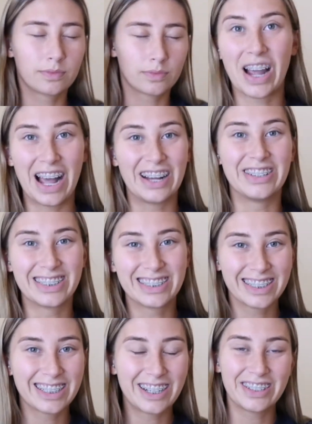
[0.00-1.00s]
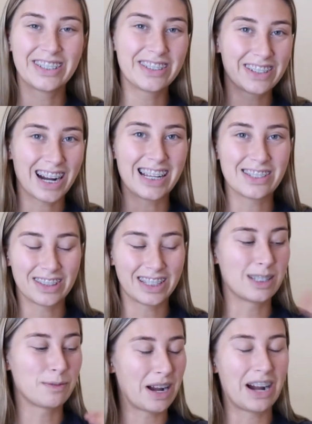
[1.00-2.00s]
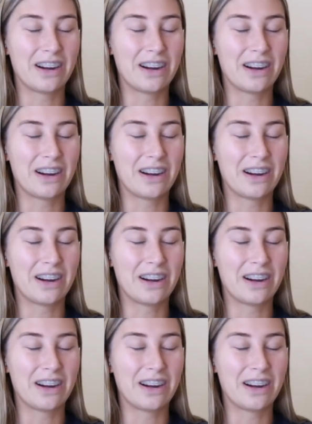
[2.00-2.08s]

I honestly got a little crazy with this, but I